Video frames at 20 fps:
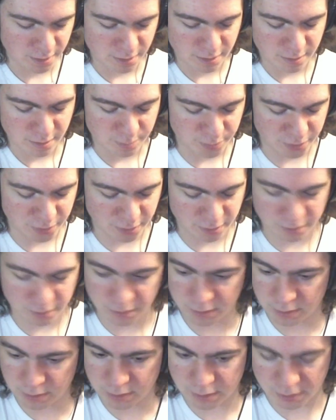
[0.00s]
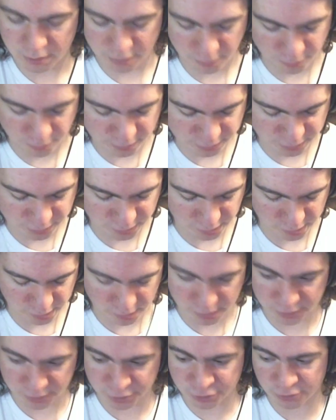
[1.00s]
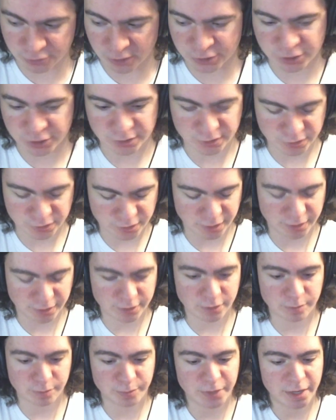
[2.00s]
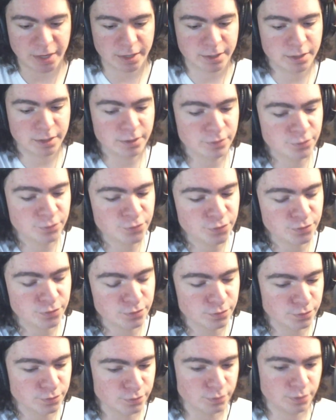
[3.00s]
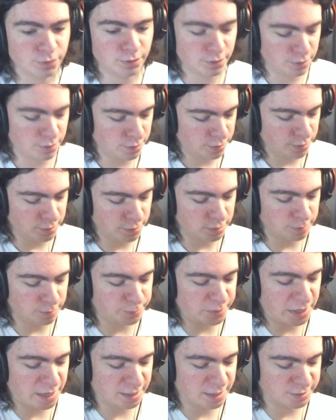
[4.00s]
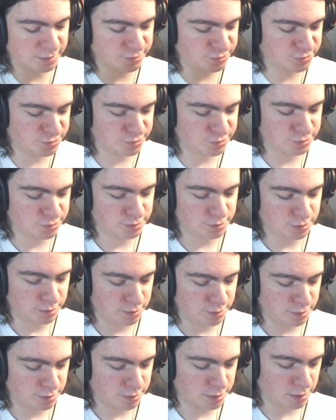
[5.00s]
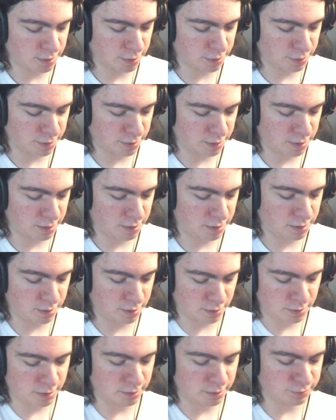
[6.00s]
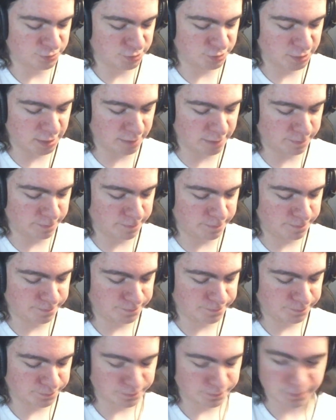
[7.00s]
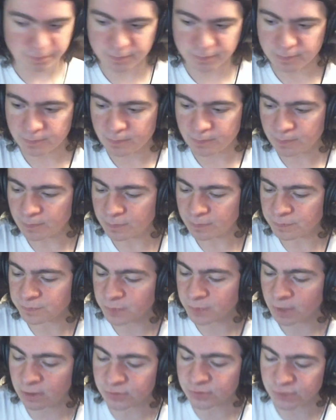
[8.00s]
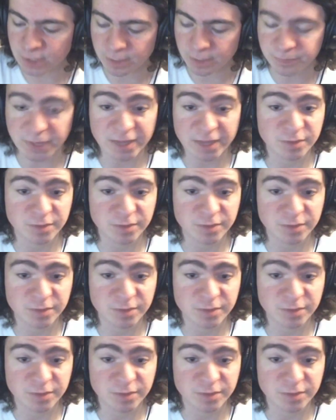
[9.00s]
But I want the instructions thing to go back into the box. And then close it up. Close it up, that's